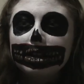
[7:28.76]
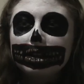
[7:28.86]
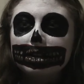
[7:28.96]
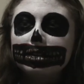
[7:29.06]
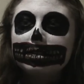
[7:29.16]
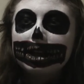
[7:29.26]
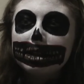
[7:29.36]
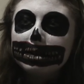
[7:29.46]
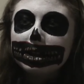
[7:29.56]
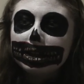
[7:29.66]
because it's
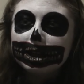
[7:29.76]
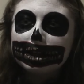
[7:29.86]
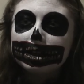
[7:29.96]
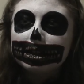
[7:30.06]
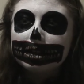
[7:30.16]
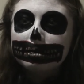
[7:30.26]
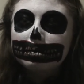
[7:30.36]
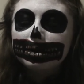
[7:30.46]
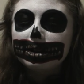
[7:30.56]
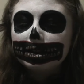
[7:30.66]
chemically,
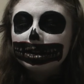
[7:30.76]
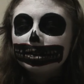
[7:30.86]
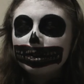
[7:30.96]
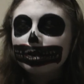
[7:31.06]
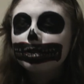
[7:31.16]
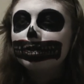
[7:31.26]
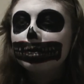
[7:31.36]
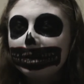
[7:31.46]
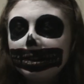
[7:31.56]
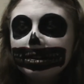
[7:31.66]
but it's got a
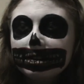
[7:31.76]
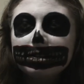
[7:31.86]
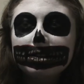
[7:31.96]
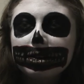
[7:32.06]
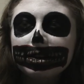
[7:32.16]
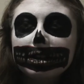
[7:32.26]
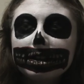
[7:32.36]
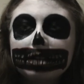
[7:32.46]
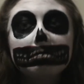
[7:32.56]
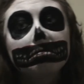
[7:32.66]
sweetness to
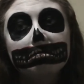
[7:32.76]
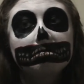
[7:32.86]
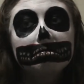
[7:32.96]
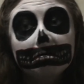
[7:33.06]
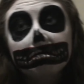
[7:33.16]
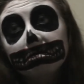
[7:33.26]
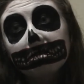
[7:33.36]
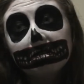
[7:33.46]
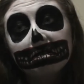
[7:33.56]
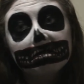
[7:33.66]
it.
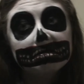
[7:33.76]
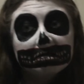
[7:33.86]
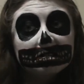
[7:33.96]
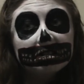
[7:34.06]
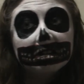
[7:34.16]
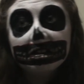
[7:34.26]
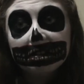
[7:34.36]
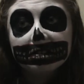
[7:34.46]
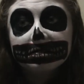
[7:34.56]
So, dunno.